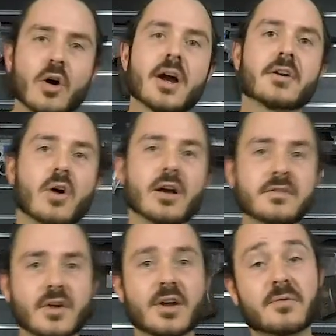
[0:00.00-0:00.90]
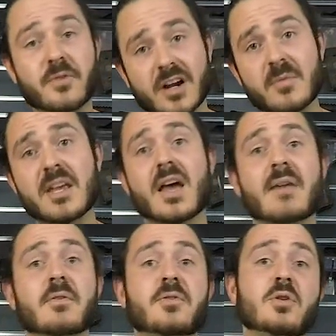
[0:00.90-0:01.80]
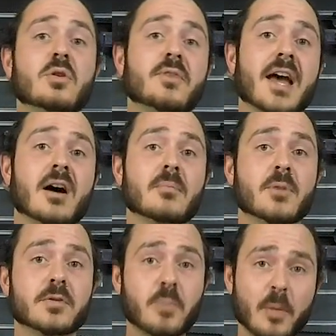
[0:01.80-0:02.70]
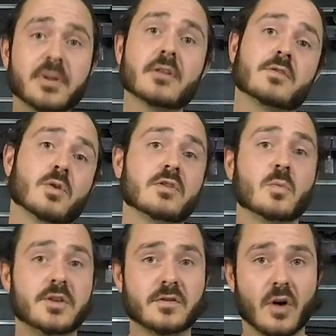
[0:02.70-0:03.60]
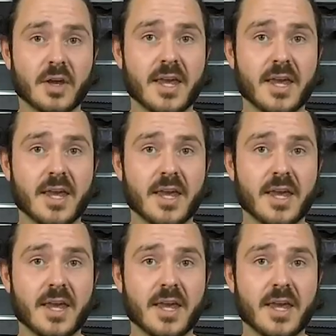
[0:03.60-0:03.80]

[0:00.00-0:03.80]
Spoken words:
All right guys, so in front of me I have a few of our most popular swords that we stock